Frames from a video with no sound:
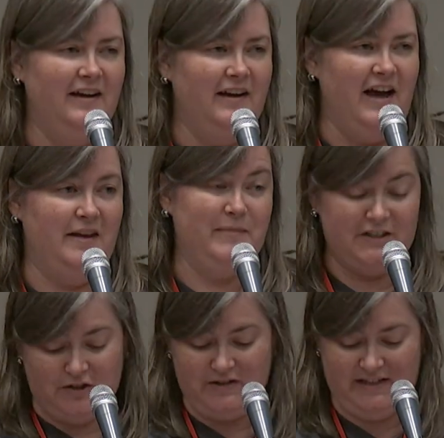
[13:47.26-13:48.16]
And
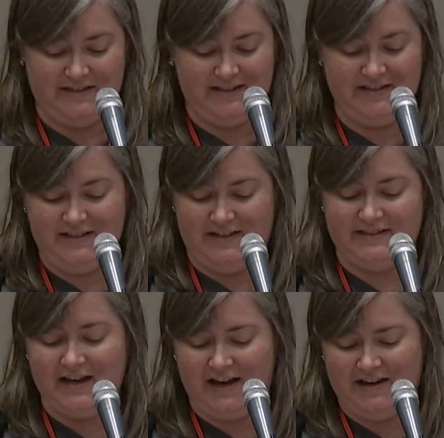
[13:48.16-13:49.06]
Metro DC
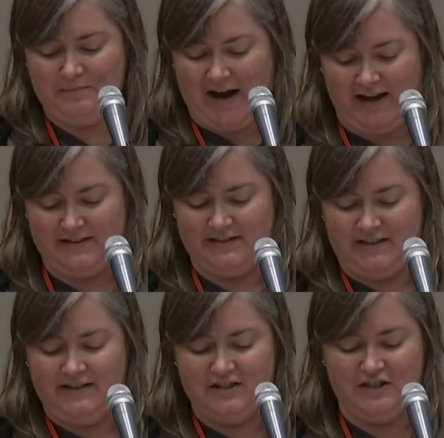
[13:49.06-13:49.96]
DSA passed
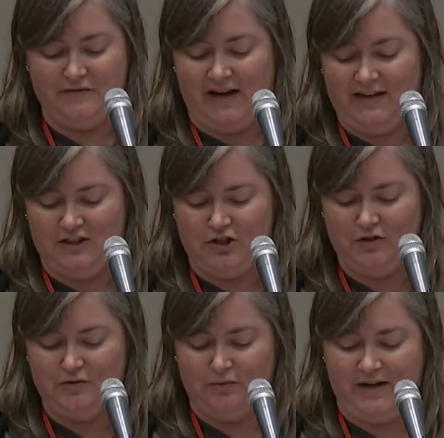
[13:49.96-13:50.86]
Initiative
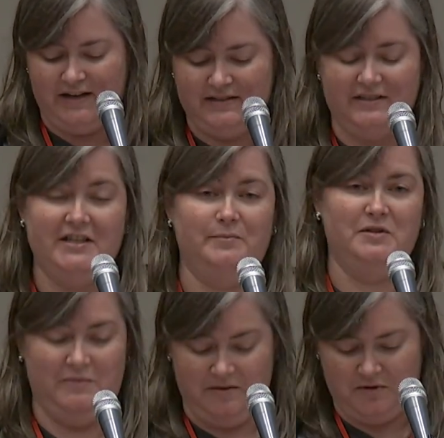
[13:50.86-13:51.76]
82 to raise the tipped
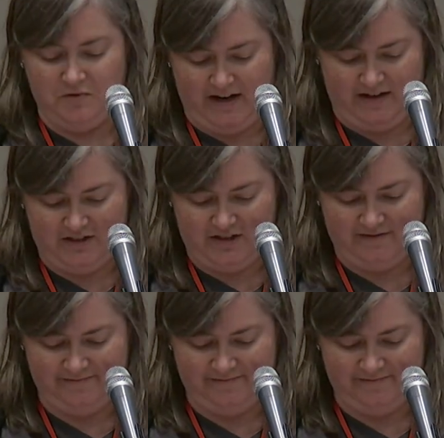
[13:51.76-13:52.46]
minimum wage.